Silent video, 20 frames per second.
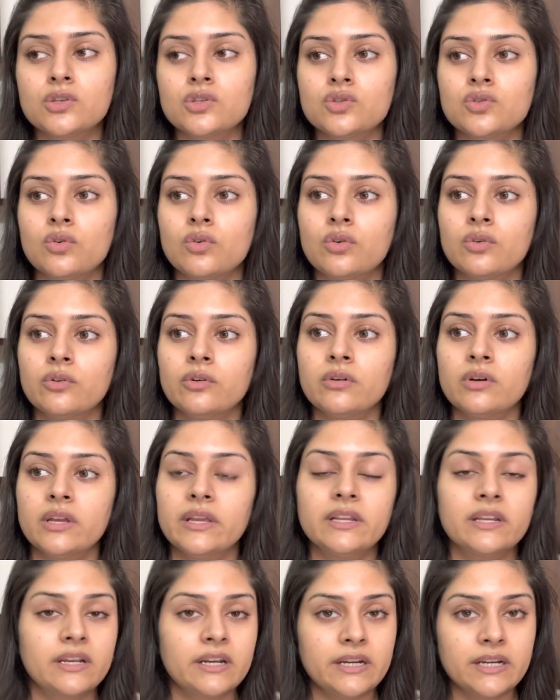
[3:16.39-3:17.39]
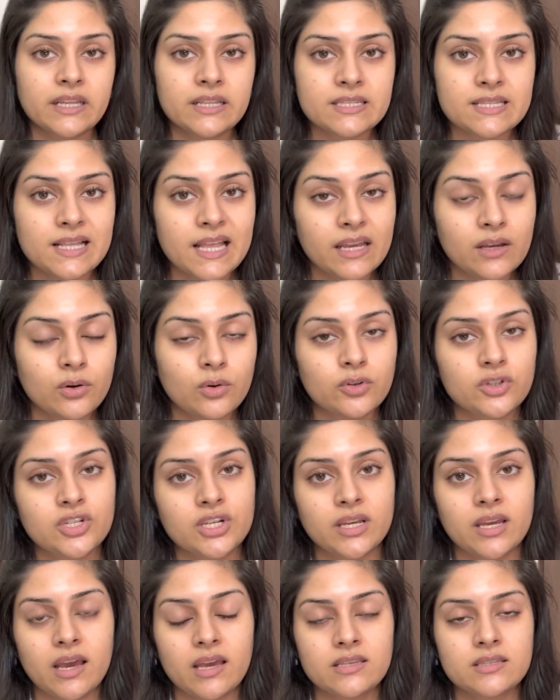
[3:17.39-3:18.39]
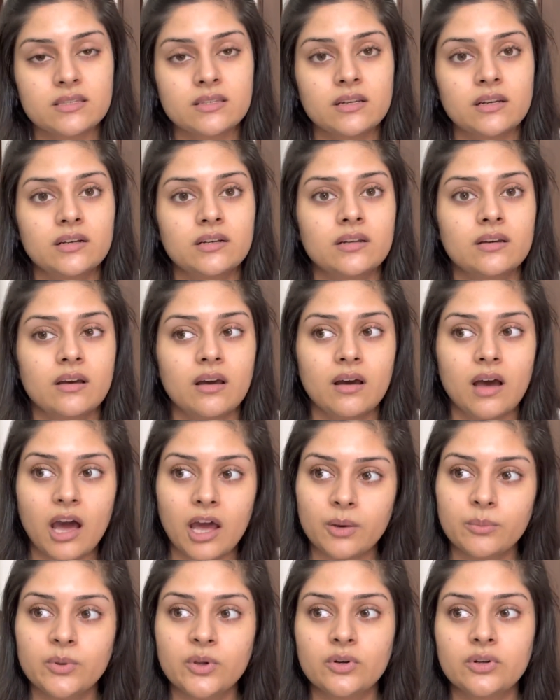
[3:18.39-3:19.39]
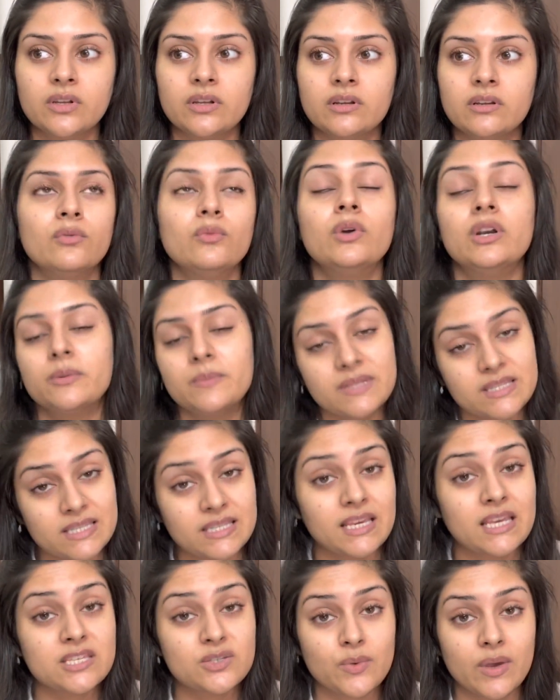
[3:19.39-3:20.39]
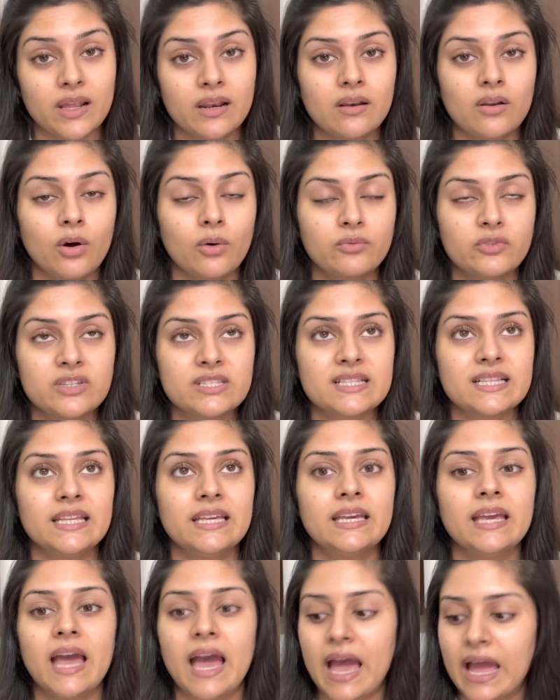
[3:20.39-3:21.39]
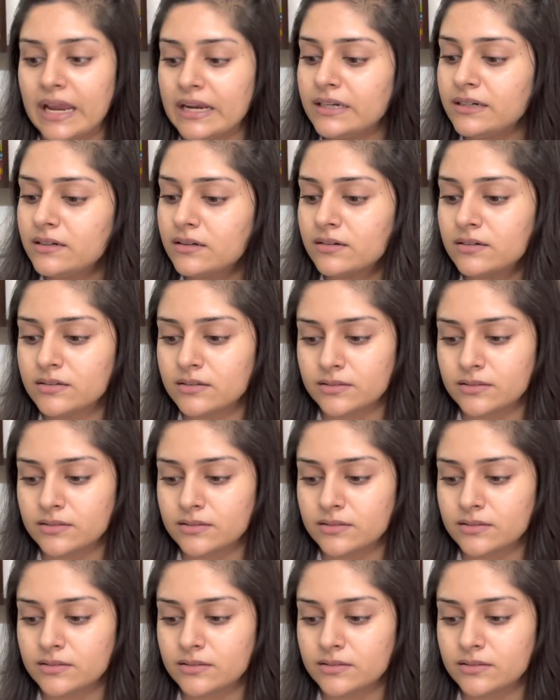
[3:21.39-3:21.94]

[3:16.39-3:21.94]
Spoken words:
So ingredients like kojic acid, arbutin, vitamin C as well obviously, and